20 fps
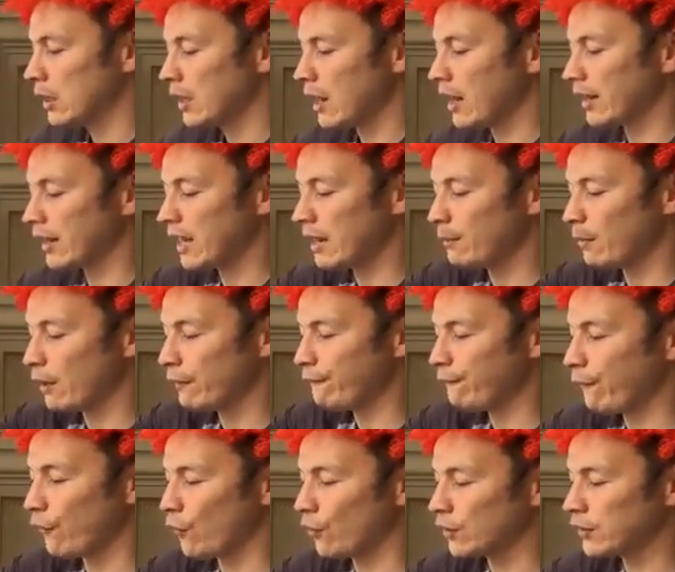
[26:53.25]
I get my
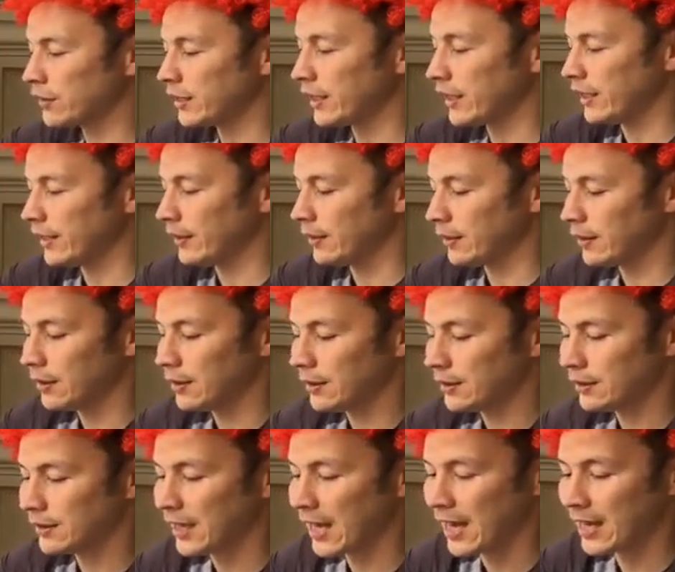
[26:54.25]
14,
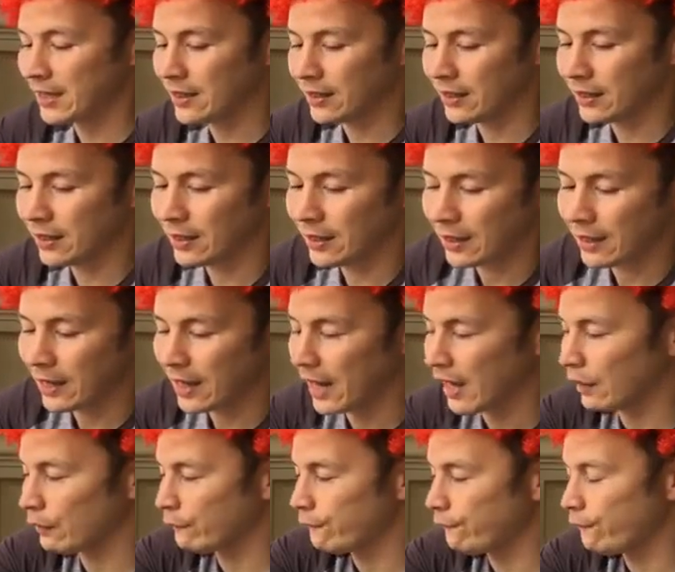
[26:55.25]
10
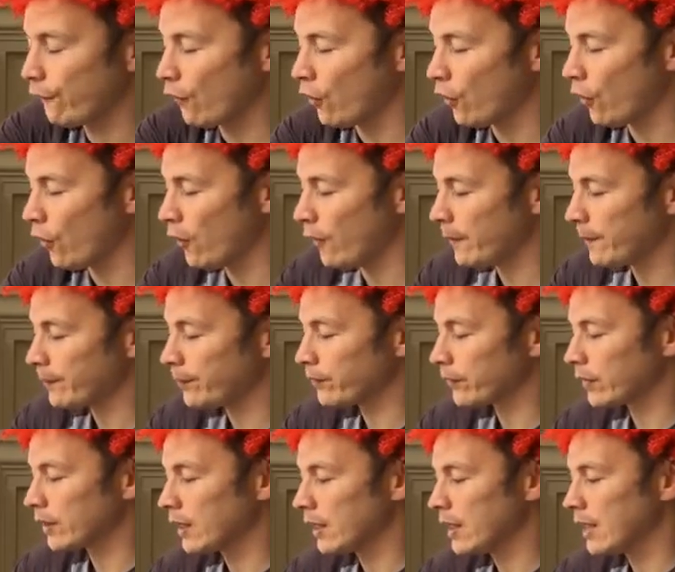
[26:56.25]
and 4.
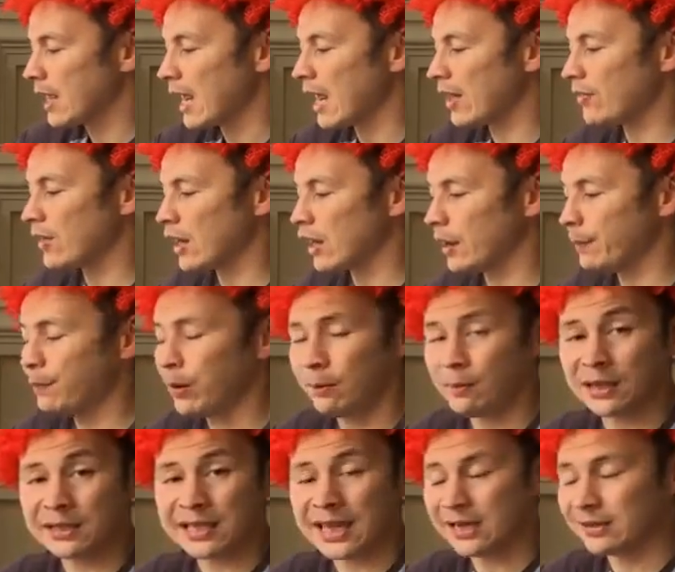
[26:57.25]
And then I put
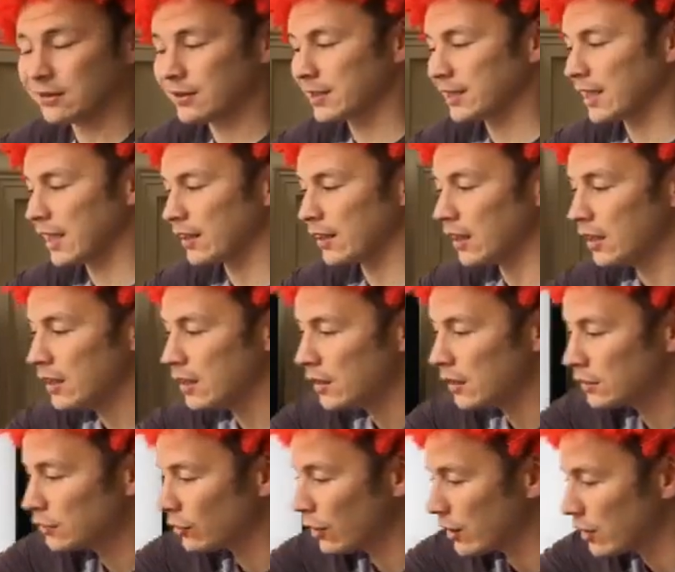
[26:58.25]
my 10s together.
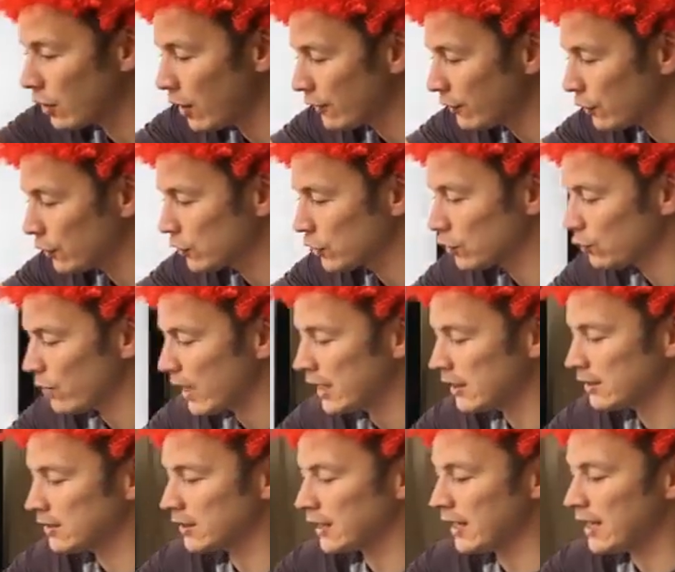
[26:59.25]
So I know I've got
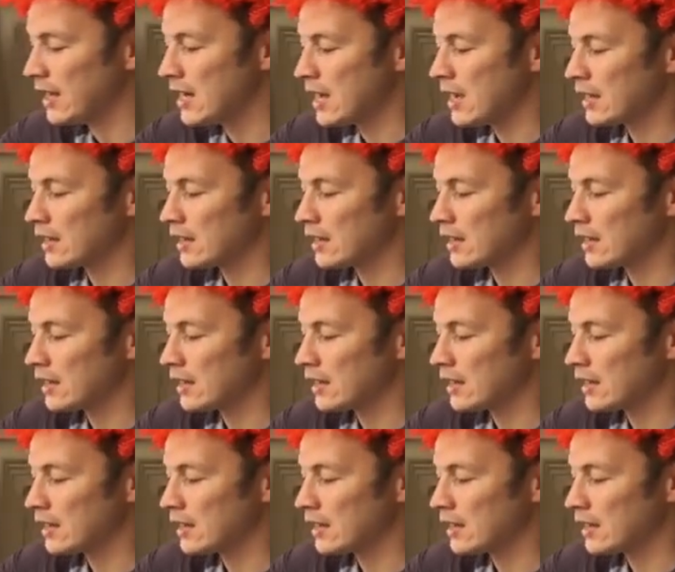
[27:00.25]
20.